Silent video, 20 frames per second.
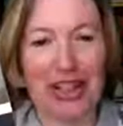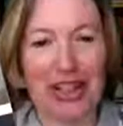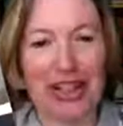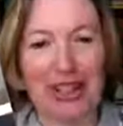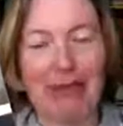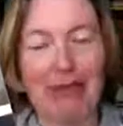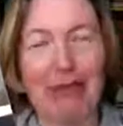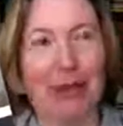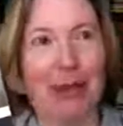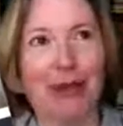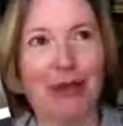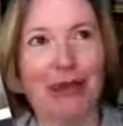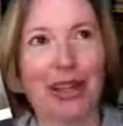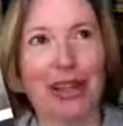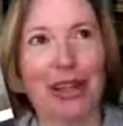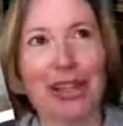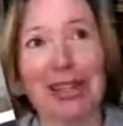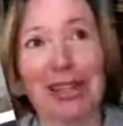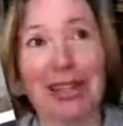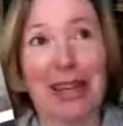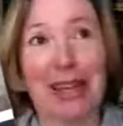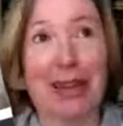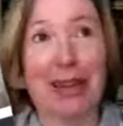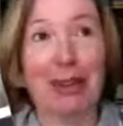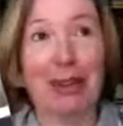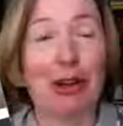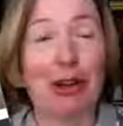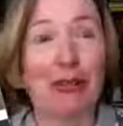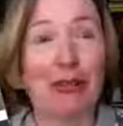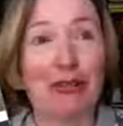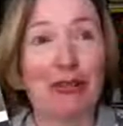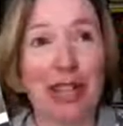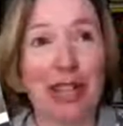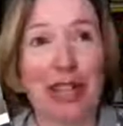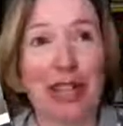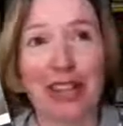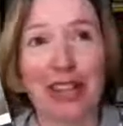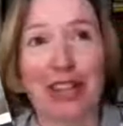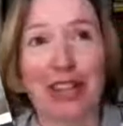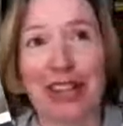involving escaped
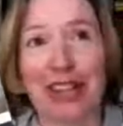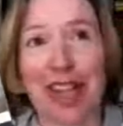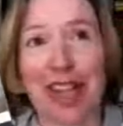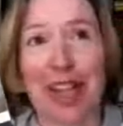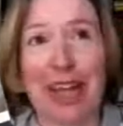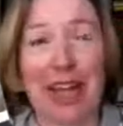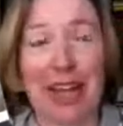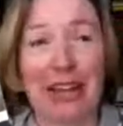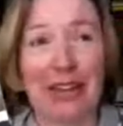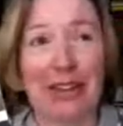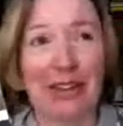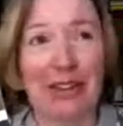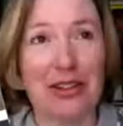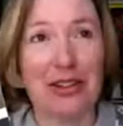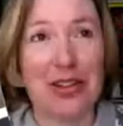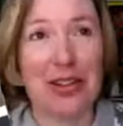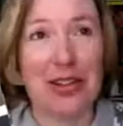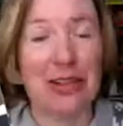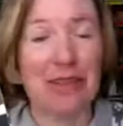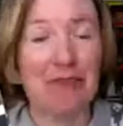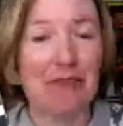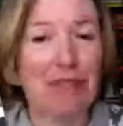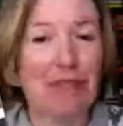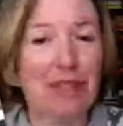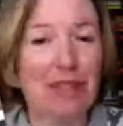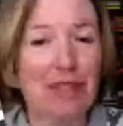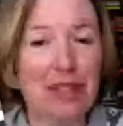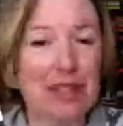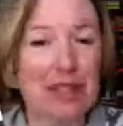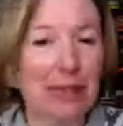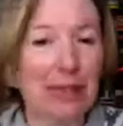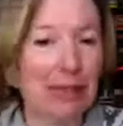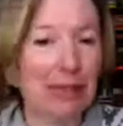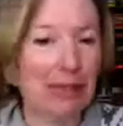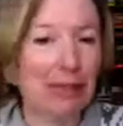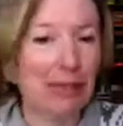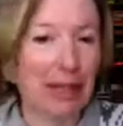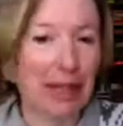convicts and misty